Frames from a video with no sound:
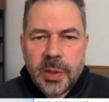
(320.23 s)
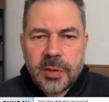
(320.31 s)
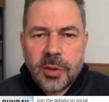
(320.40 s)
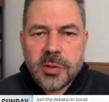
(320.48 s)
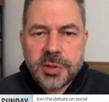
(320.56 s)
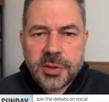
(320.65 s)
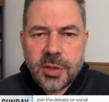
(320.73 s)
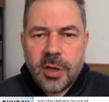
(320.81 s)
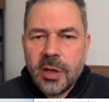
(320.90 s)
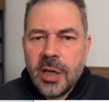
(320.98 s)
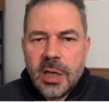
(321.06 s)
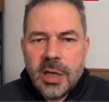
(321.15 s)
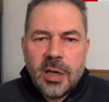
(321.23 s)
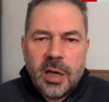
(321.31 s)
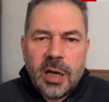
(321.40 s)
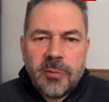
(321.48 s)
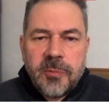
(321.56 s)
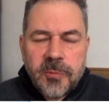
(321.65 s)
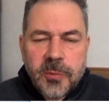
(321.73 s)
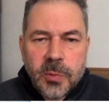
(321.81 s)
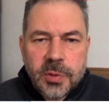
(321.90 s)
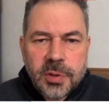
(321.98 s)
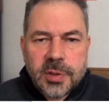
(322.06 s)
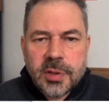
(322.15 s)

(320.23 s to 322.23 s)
but also food,